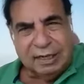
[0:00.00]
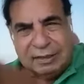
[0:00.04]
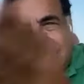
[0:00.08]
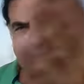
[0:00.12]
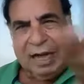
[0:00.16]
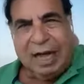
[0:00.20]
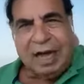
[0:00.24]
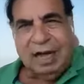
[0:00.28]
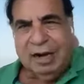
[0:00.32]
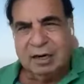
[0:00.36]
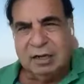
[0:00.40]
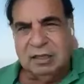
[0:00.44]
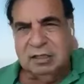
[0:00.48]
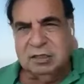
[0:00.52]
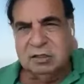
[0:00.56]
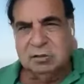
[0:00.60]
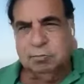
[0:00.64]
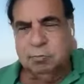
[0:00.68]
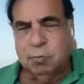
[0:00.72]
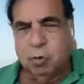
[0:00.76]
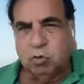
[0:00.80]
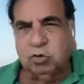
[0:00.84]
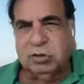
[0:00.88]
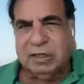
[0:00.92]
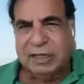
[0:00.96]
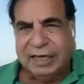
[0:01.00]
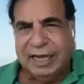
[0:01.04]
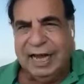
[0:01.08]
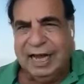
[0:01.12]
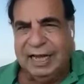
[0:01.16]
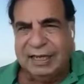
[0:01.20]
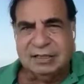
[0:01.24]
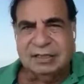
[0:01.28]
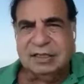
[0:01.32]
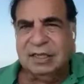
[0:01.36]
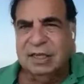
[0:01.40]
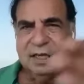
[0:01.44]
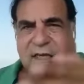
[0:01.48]
Qatar is mm-hmm. mostly mm.
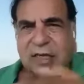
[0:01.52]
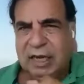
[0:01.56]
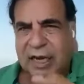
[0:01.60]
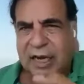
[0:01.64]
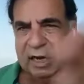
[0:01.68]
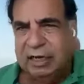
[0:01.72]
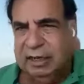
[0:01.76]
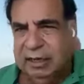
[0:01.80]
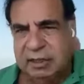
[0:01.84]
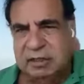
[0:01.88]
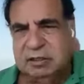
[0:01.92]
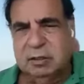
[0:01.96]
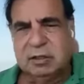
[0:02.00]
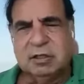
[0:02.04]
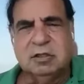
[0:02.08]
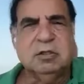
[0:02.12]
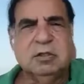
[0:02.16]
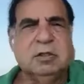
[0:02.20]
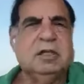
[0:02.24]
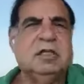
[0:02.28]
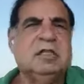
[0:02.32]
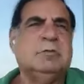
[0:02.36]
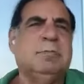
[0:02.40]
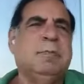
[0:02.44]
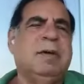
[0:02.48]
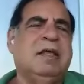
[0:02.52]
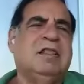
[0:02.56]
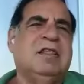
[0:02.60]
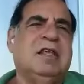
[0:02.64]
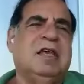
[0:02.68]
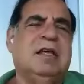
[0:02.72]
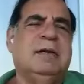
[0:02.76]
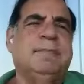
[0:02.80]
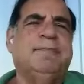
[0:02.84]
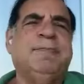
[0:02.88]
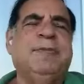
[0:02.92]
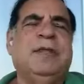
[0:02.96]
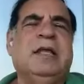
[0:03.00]
gas and it, it, it's mm.
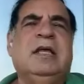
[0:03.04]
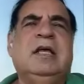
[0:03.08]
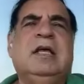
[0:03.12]
methane.